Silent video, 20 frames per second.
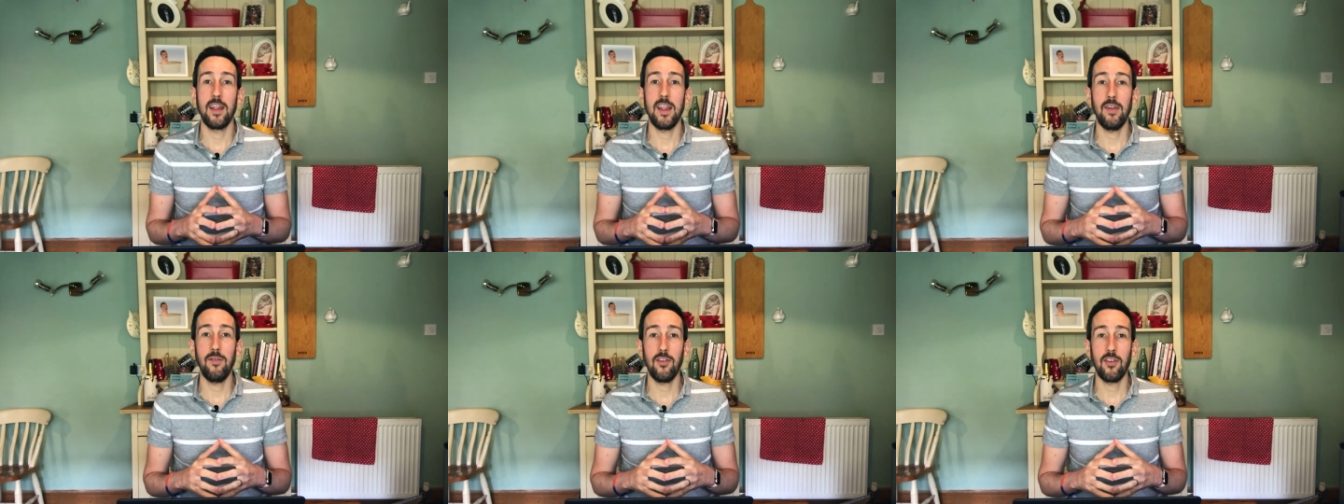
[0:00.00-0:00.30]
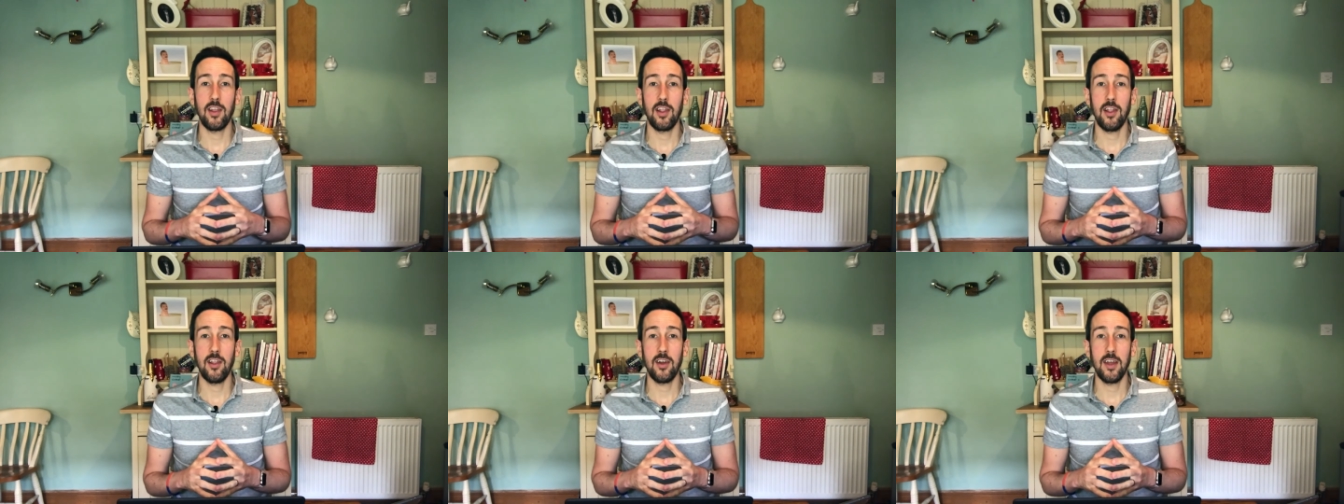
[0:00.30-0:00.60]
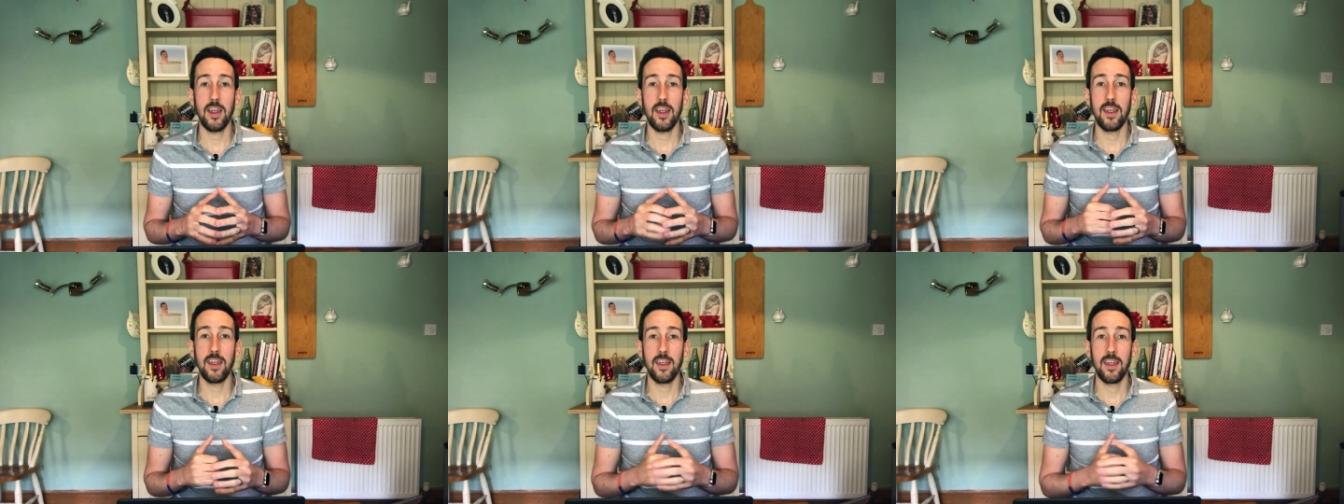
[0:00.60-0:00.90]
leave us a
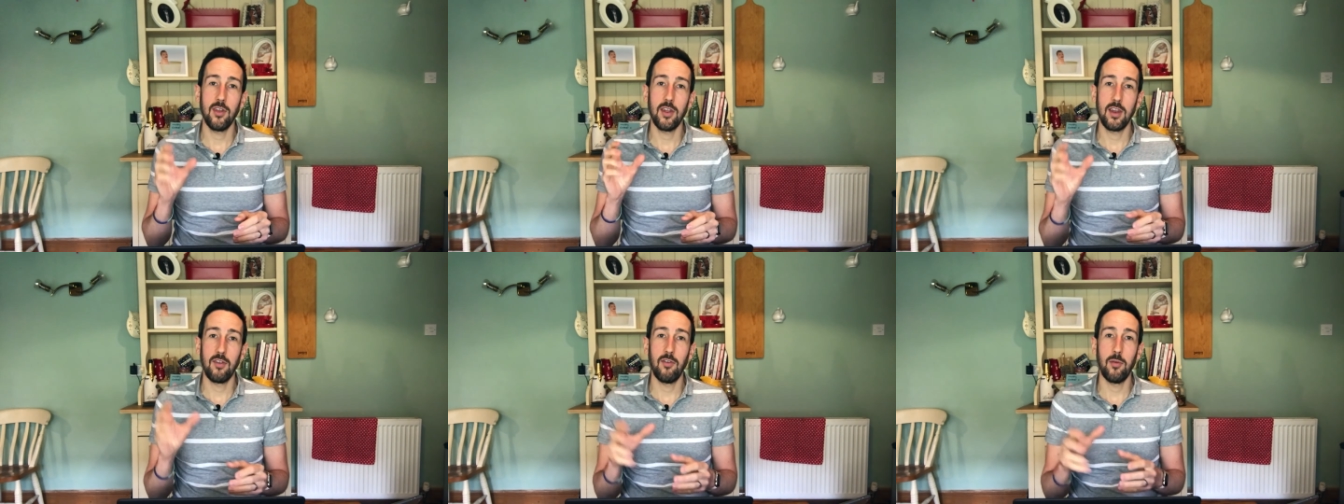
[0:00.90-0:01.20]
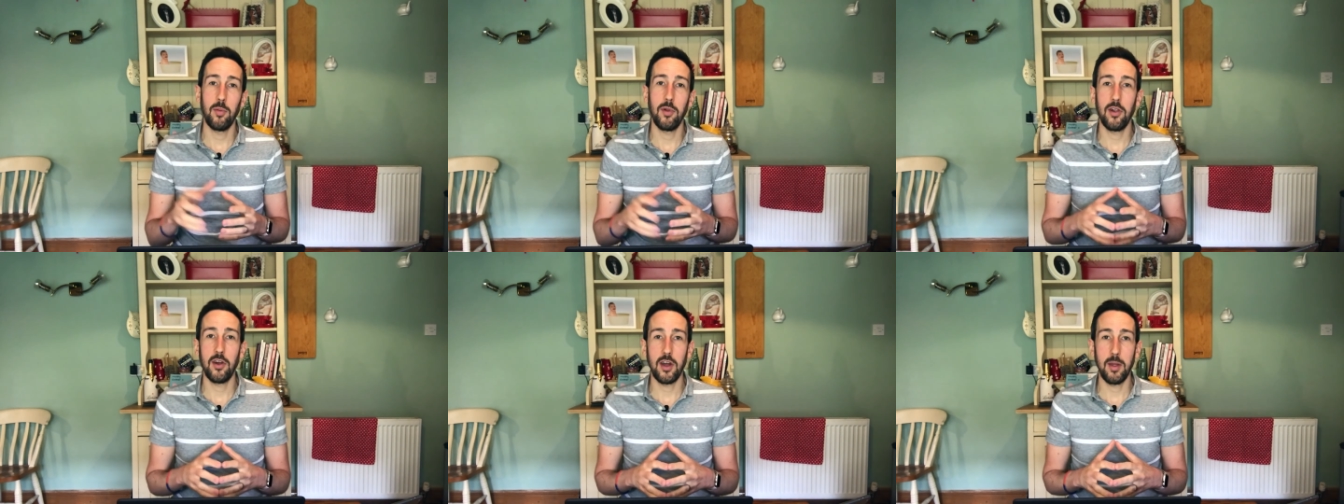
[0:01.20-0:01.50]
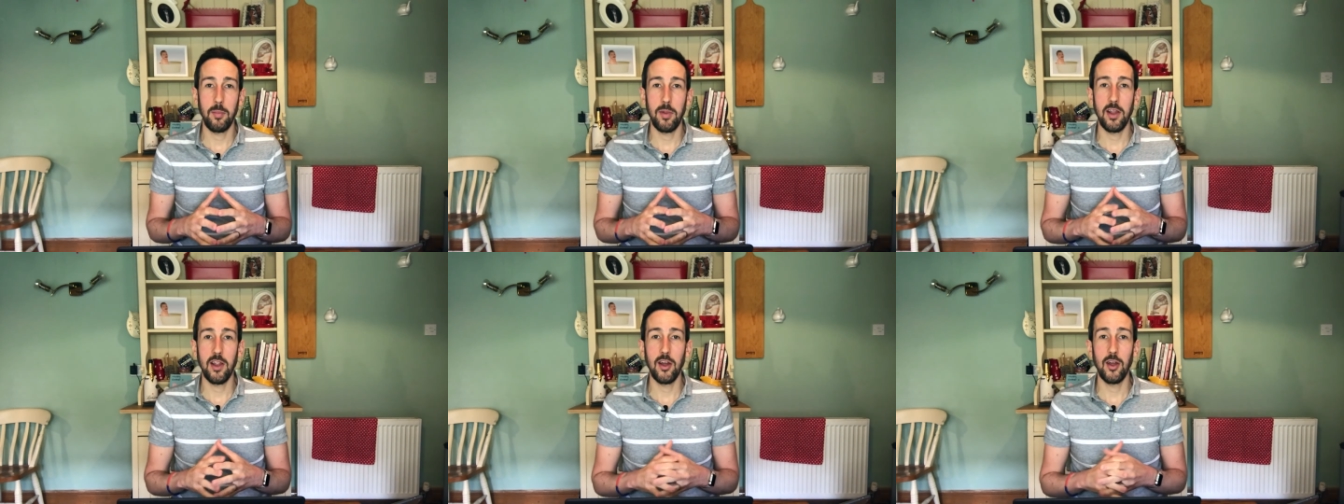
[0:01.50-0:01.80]
like and a reply
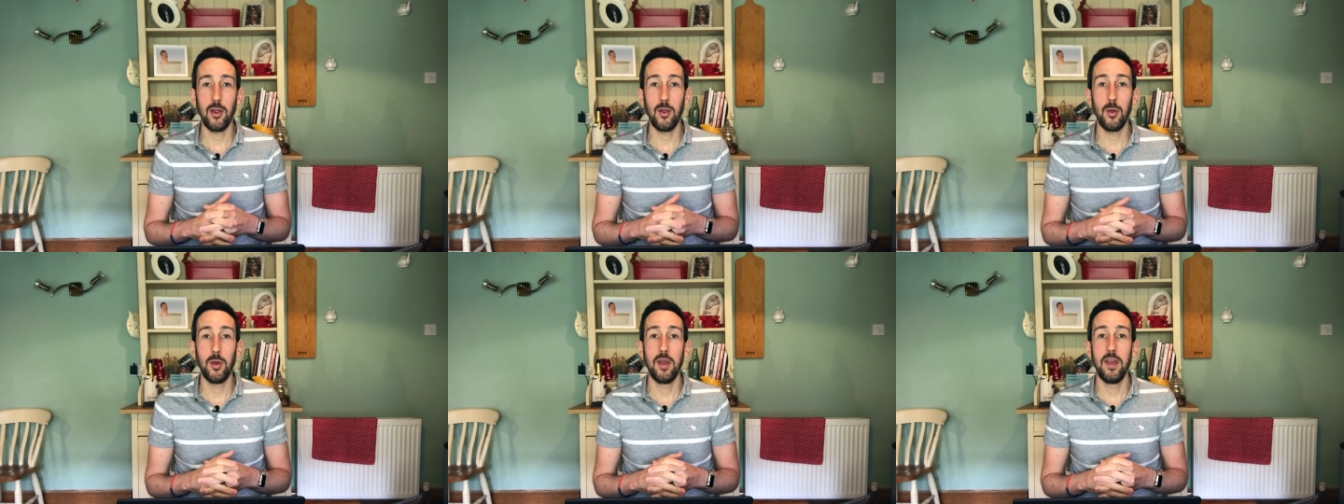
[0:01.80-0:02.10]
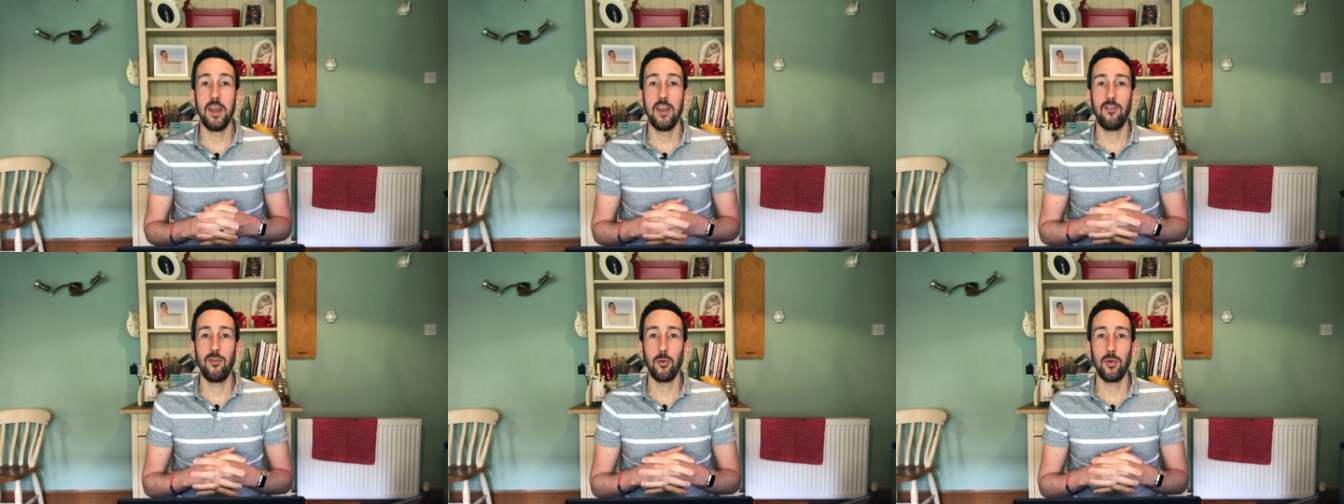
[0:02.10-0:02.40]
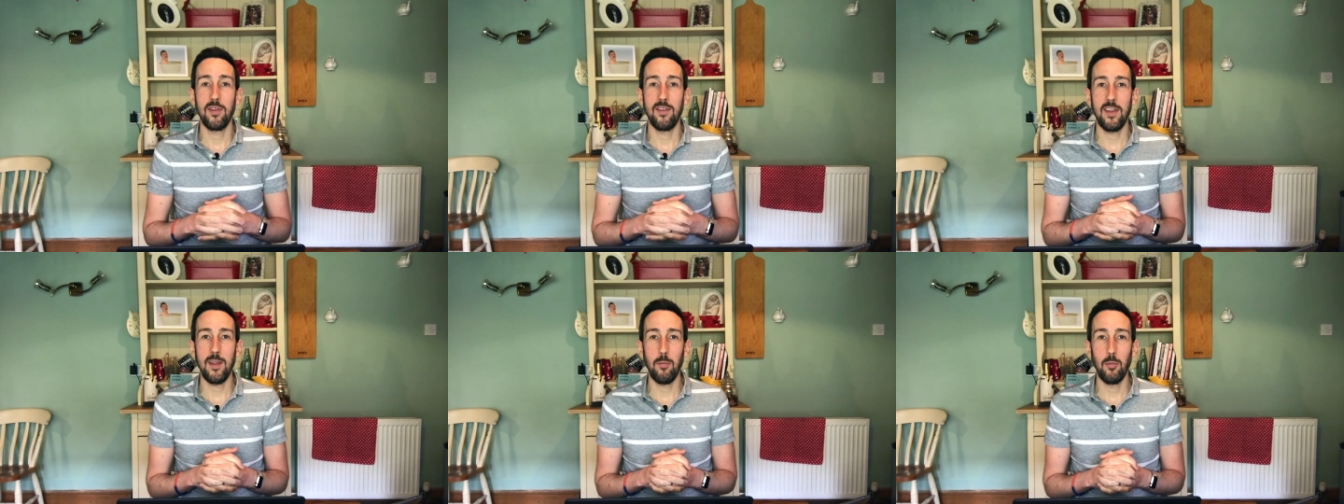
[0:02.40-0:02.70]
below if you
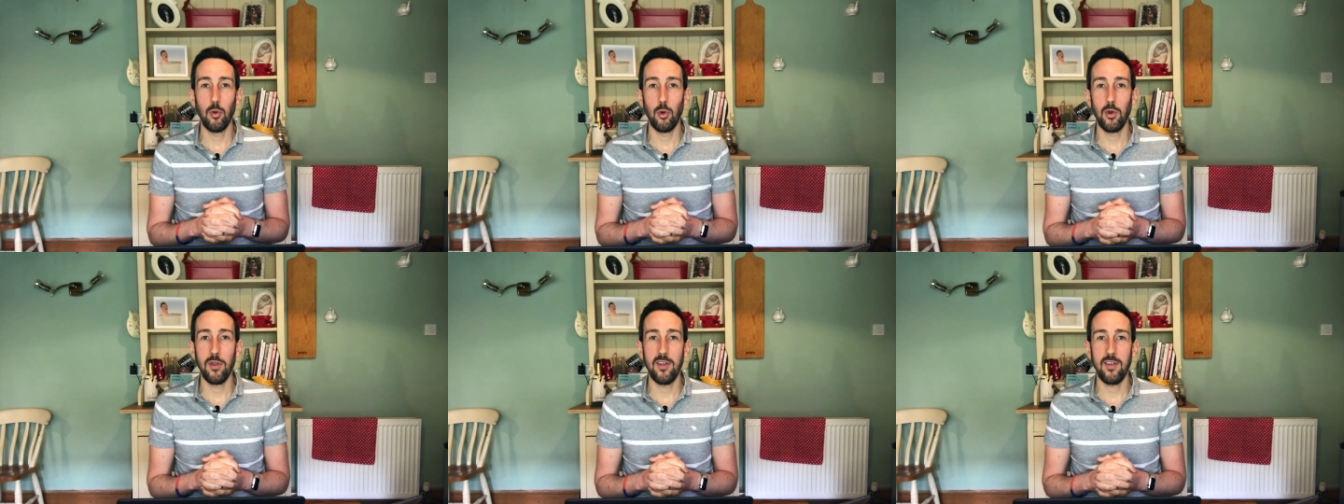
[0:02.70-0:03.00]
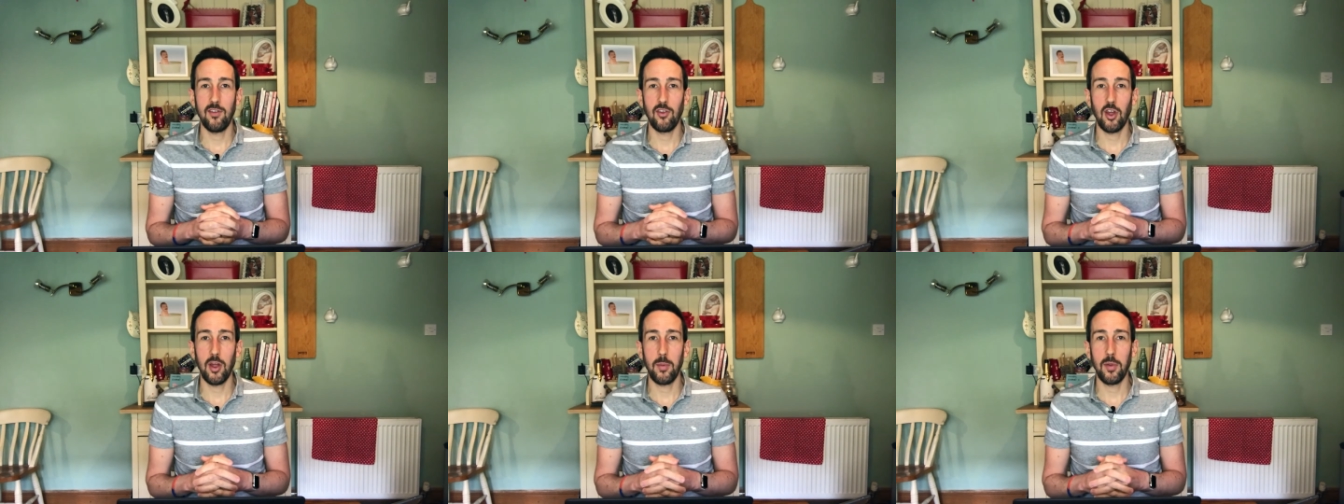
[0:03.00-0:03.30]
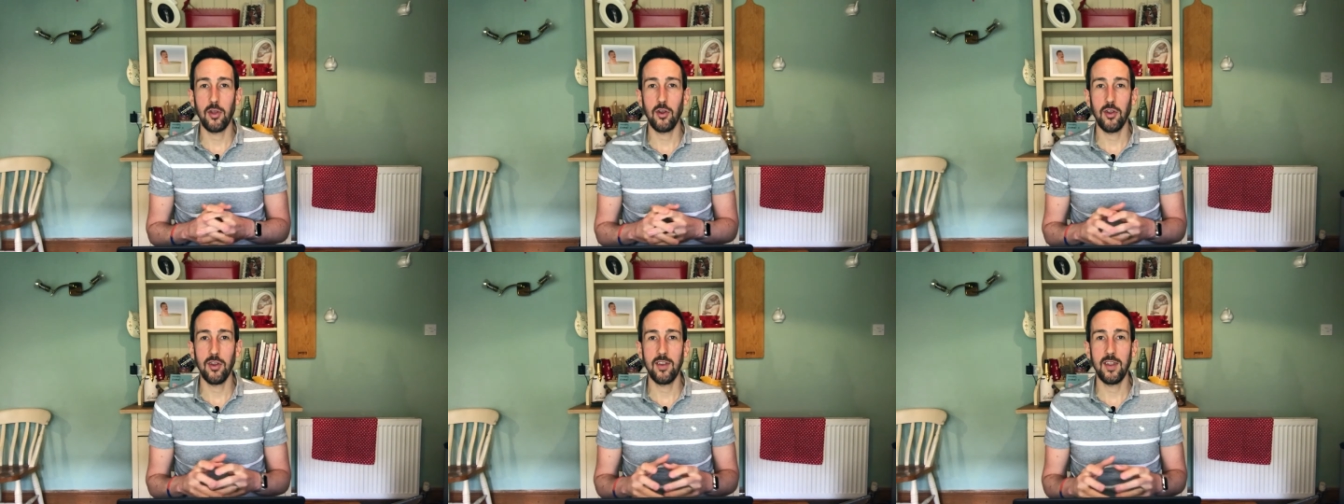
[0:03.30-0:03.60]
want to see more of this type
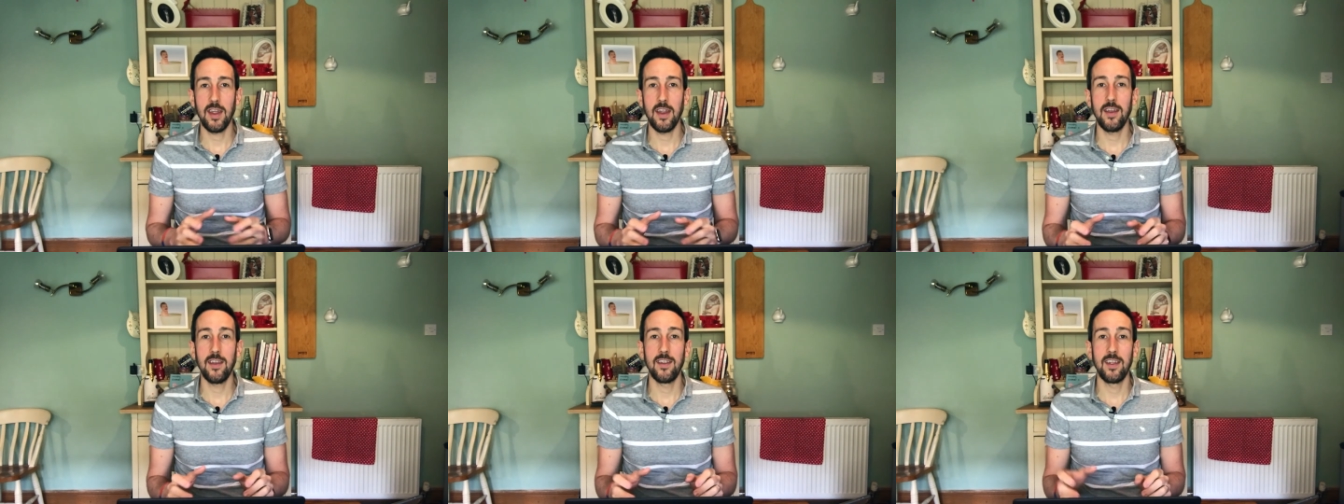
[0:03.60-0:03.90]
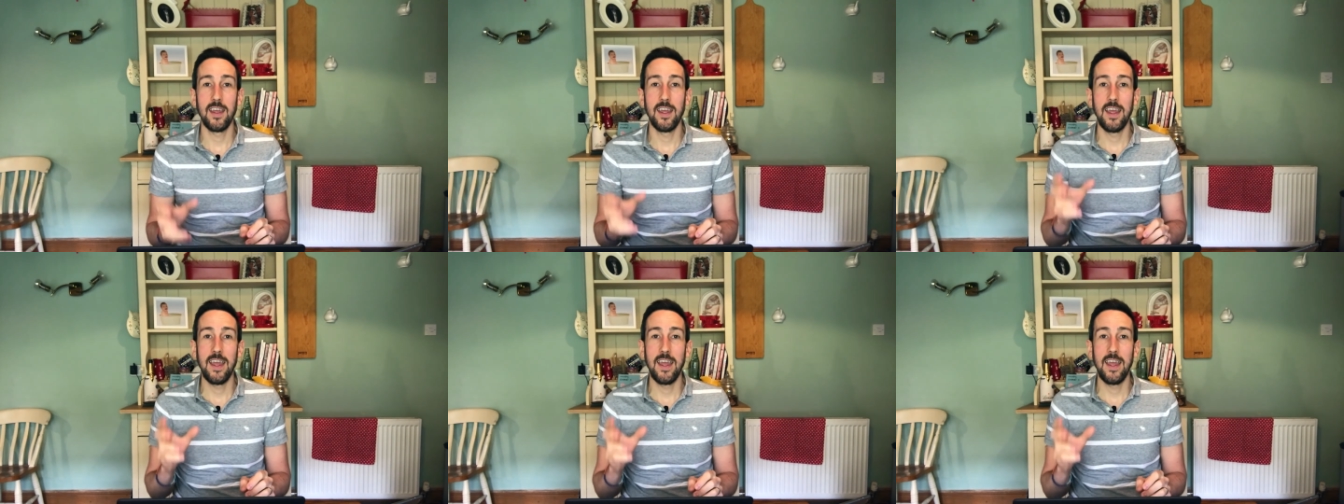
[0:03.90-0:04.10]
of content.